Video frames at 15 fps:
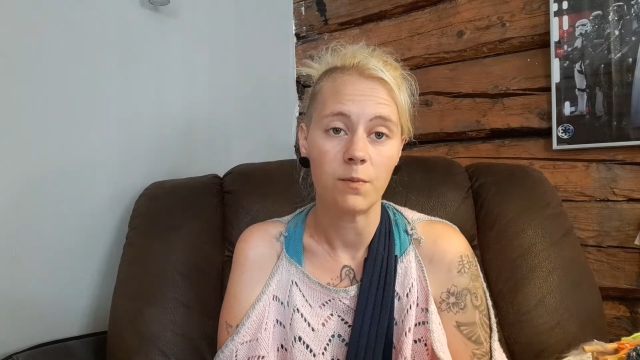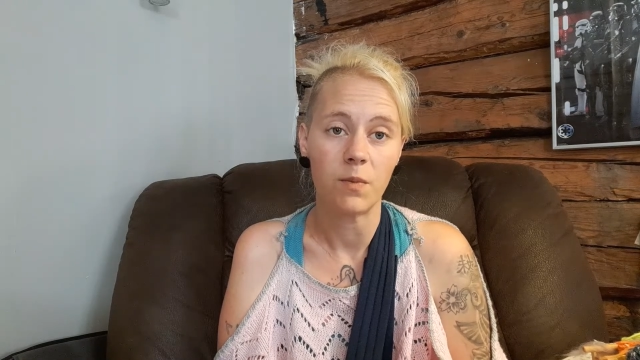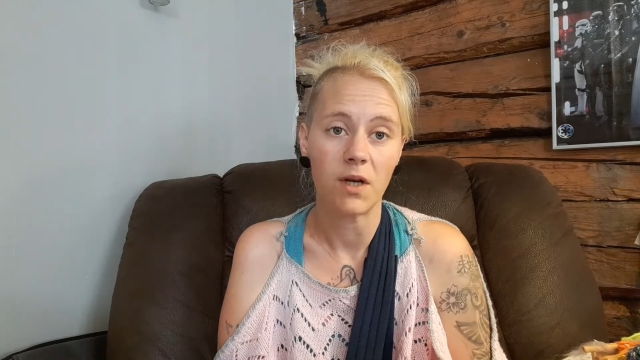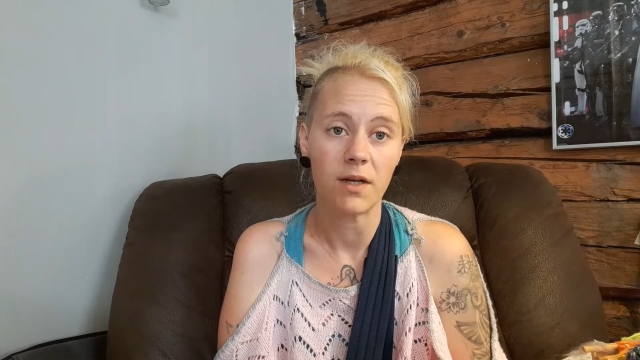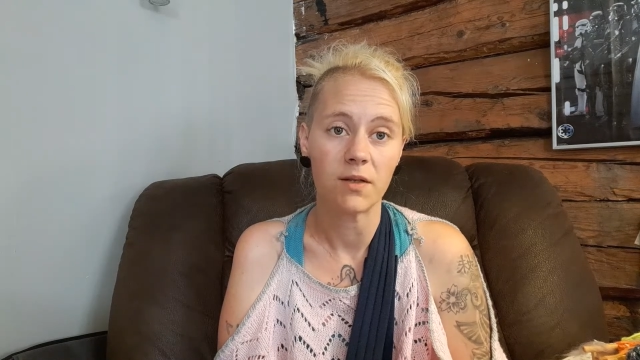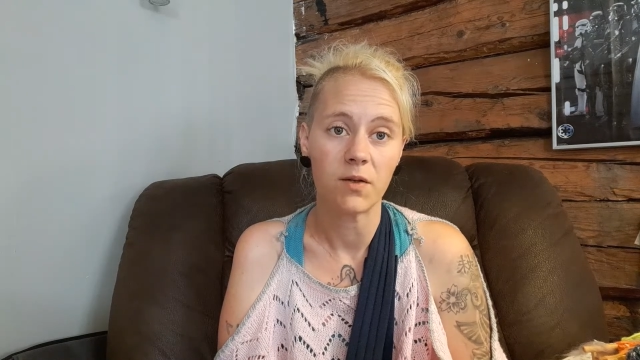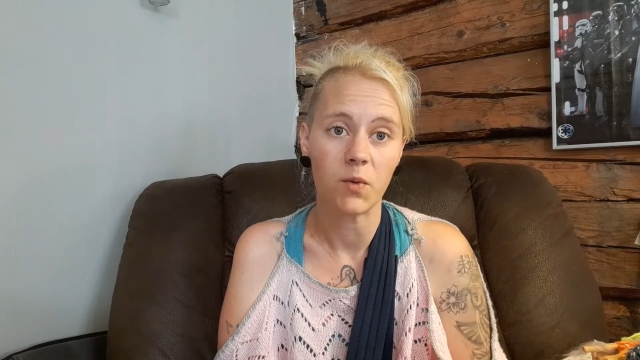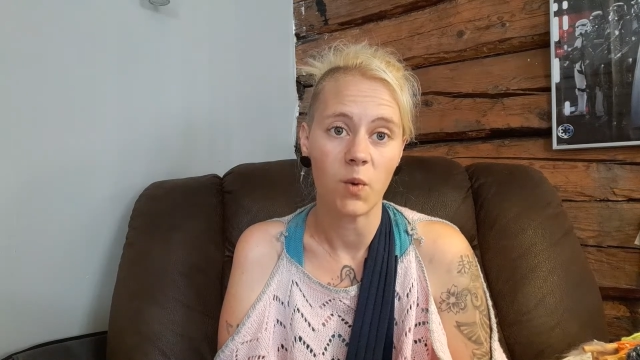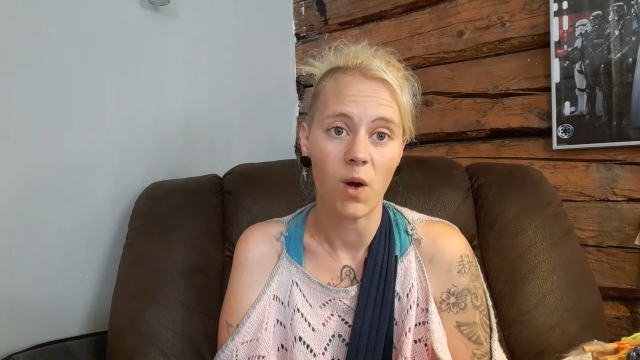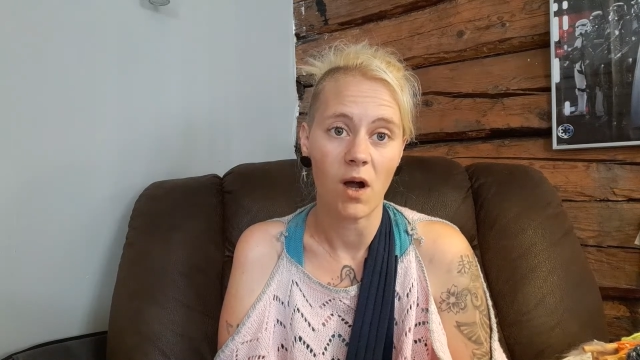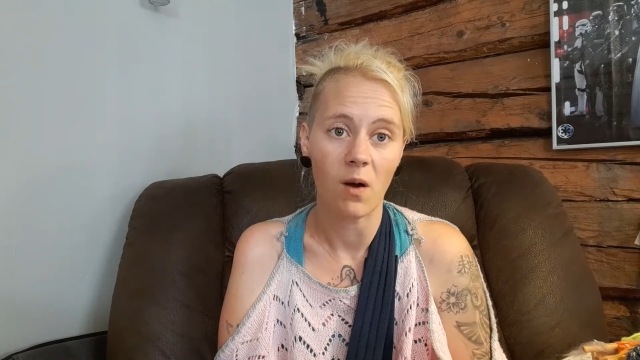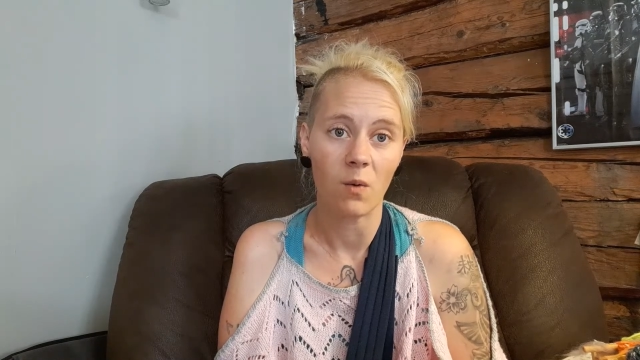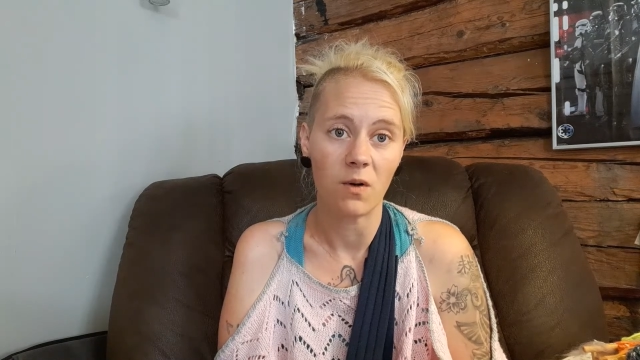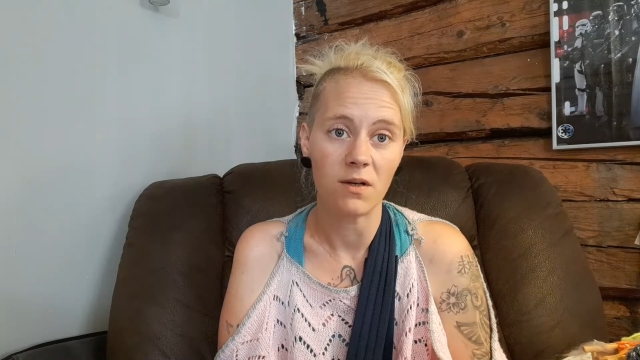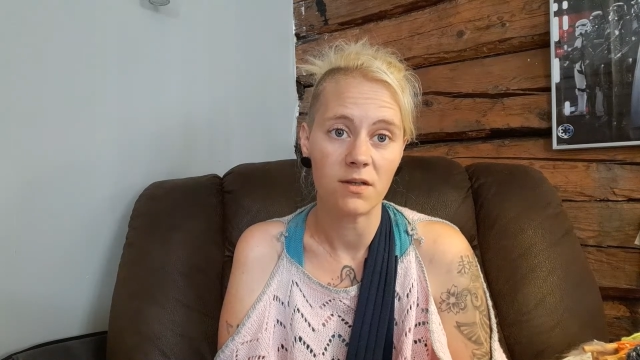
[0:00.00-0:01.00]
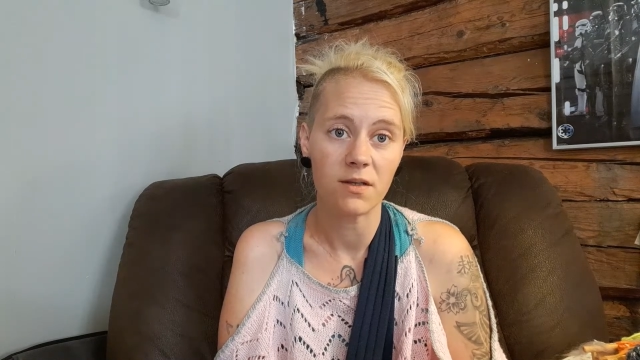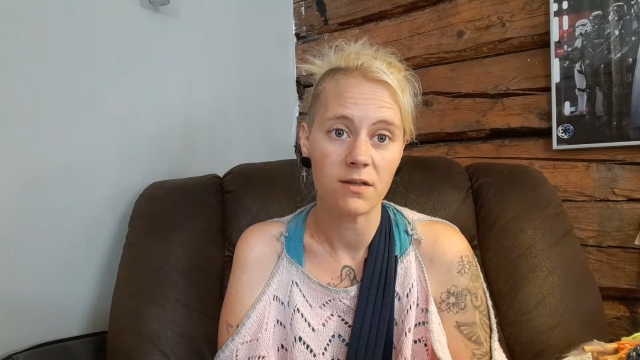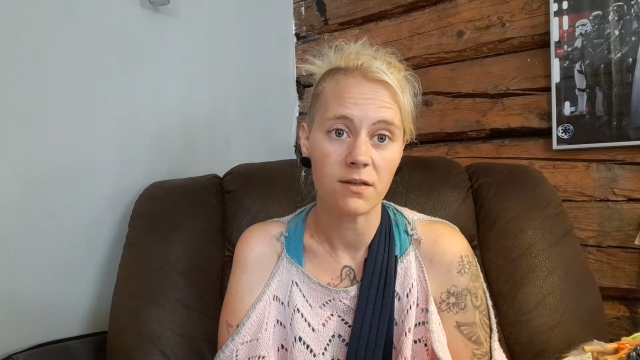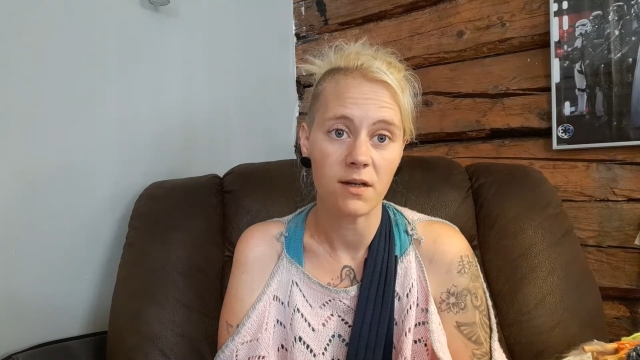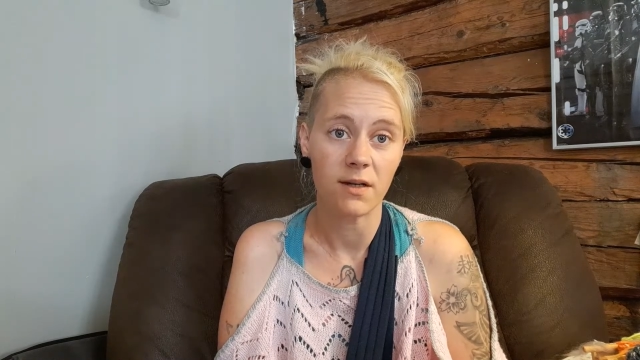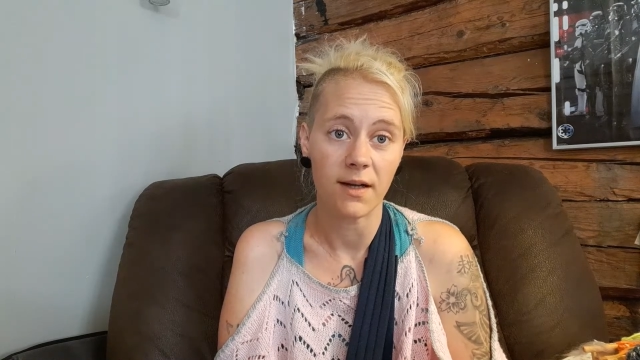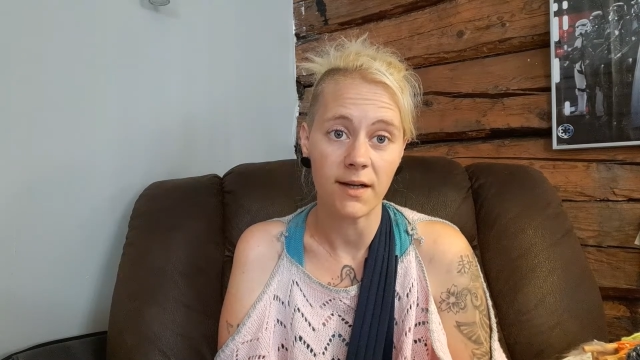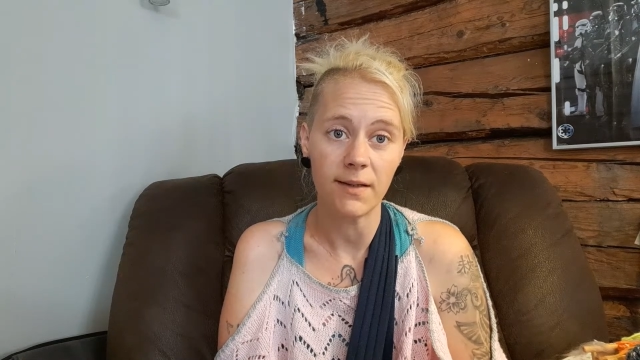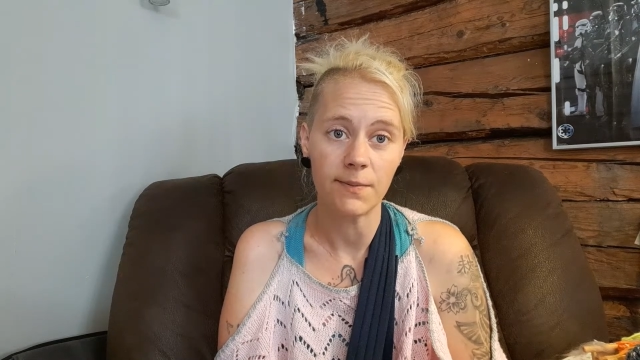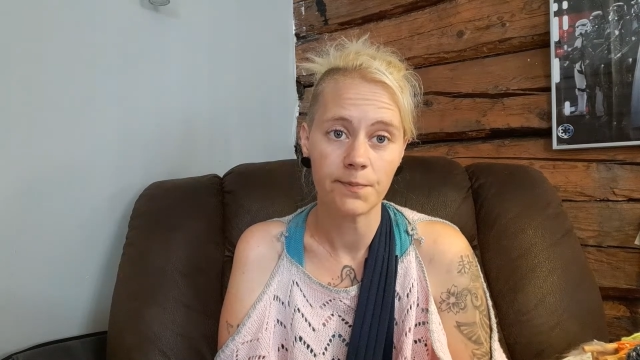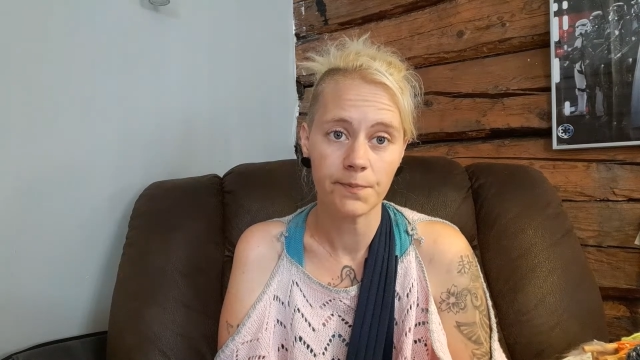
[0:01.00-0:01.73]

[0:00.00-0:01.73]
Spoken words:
like 2 hours a day,